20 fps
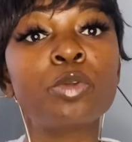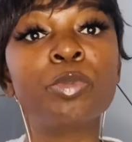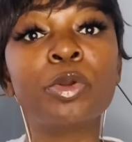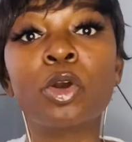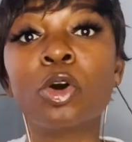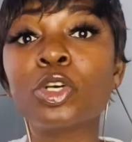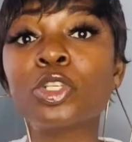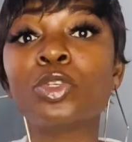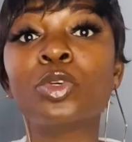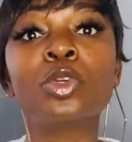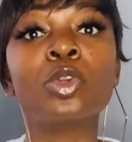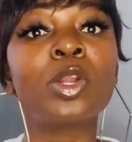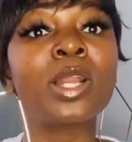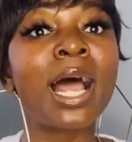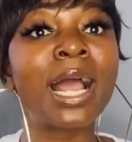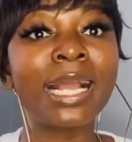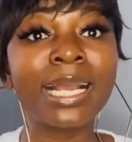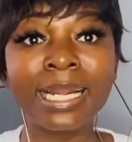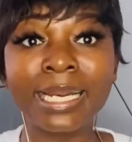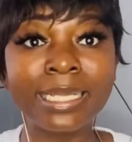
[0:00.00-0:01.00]
because you're not
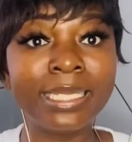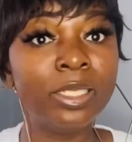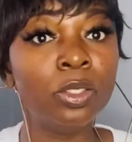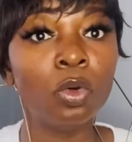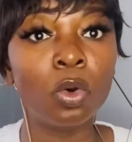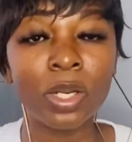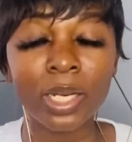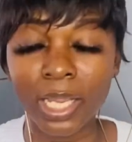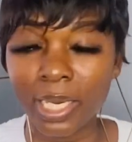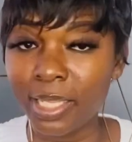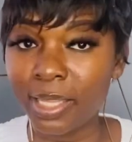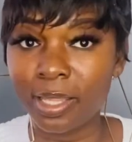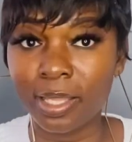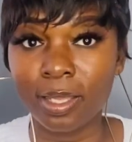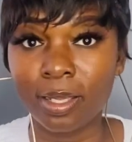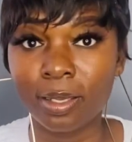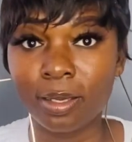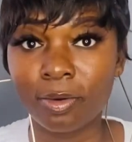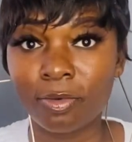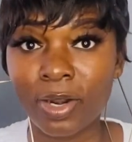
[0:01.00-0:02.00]
agreeing on
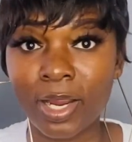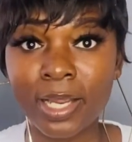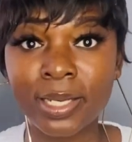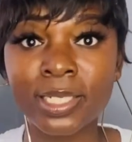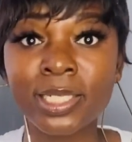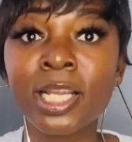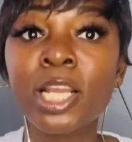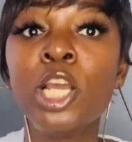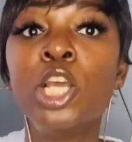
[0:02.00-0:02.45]
anything, right?